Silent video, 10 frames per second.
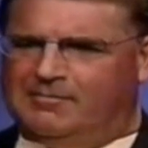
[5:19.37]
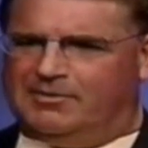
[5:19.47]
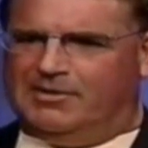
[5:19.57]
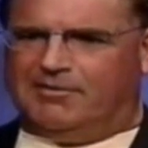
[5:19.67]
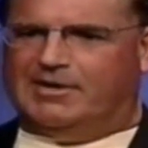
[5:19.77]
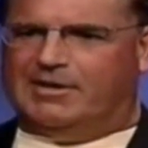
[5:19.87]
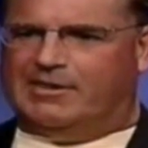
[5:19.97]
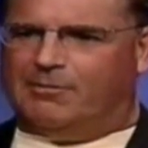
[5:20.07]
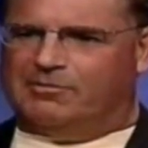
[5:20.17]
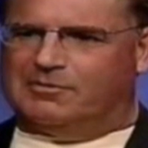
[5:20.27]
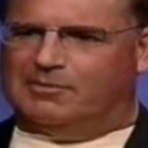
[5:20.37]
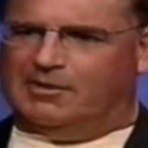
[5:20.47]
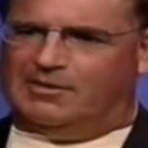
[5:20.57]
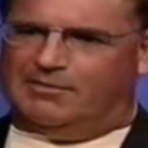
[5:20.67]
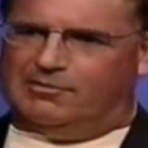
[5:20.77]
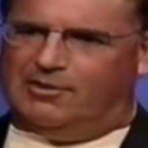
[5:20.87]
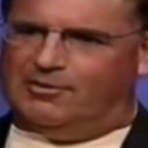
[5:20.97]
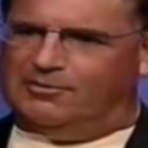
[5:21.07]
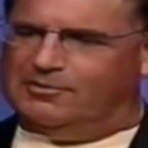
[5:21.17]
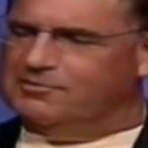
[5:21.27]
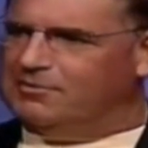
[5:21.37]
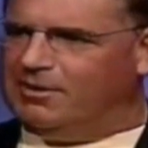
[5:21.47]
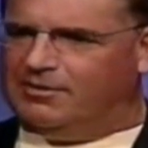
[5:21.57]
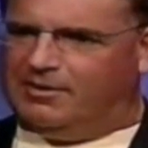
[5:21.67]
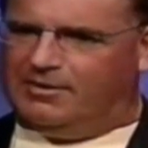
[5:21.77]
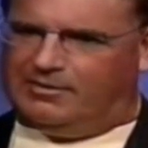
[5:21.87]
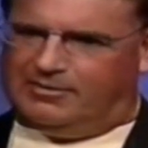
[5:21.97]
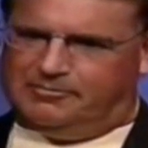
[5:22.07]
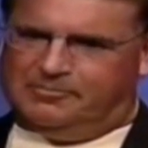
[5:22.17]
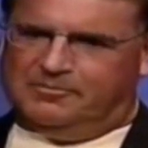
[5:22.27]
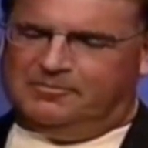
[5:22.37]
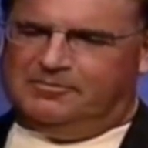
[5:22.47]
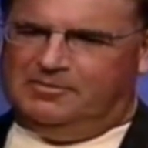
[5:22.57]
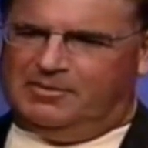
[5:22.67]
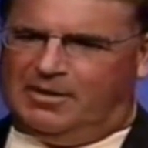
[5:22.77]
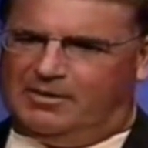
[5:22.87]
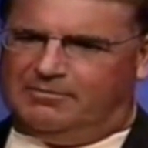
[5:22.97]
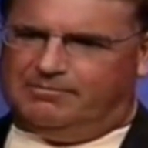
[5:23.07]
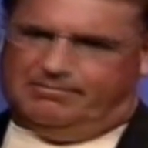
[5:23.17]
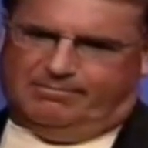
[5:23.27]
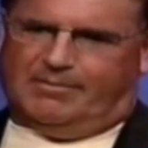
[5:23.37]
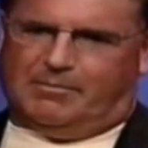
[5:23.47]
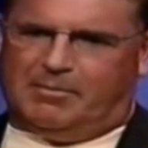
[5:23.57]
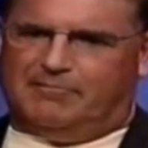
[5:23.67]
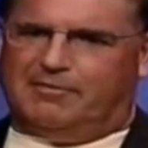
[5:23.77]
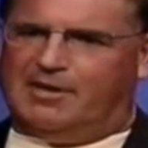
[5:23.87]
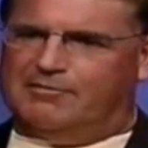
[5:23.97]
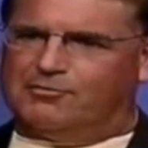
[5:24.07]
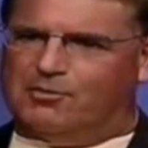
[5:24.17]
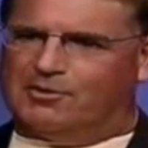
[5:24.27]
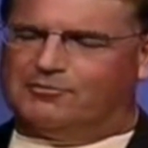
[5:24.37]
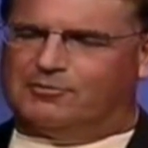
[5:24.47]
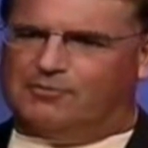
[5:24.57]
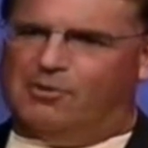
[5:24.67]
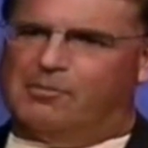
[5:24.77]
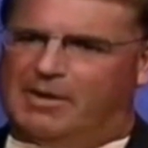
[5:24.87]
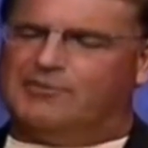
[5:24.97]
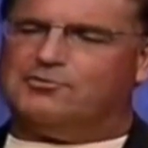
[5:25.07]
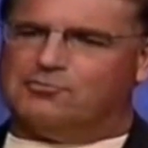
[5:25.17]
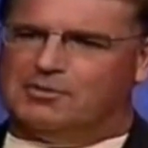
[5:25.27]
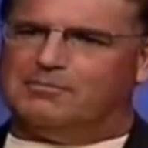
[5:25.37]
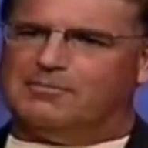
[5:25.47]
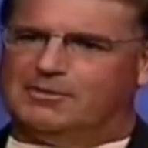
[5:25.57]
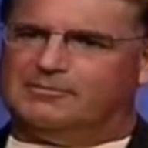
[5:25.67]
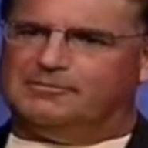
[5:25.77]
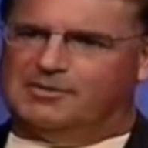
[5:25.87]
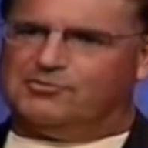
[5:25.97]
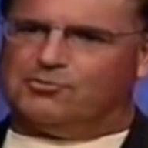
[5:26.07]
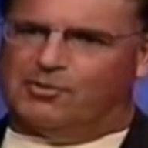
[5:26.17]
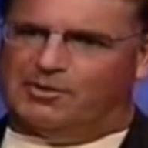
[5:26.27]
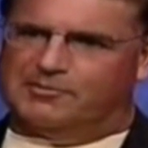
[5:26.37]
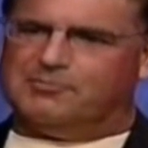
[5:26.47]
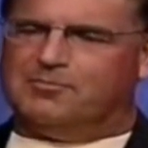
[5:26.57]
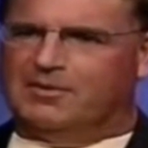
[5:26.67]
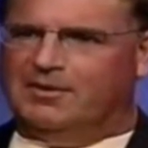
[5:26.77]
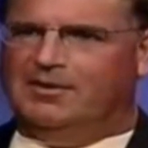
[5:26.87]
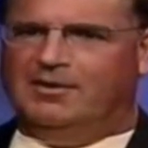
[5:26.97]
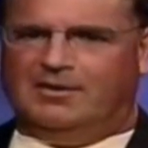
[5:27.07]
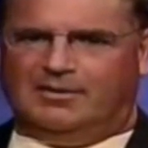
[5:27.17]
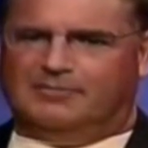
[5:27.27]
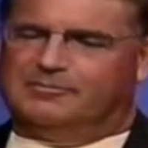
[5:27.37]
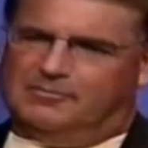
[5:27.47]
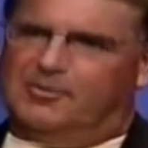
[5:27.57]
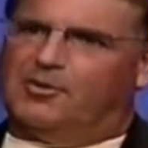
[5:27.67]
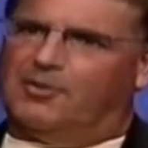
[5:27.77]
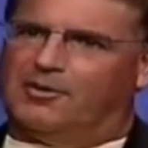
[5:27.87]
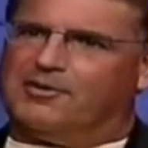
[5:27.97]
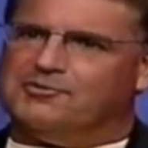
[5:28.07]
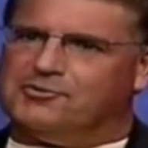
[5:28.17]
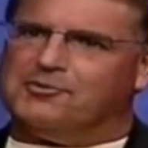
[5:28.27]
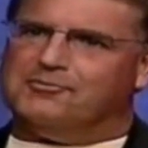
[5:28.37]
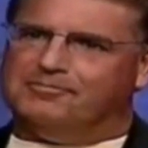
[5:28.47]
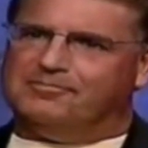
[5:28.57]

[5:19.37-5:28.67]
But you never get any of that with someone like David Donald. And so I'm a big fan of his work as far as all the mainstream historians are concerned.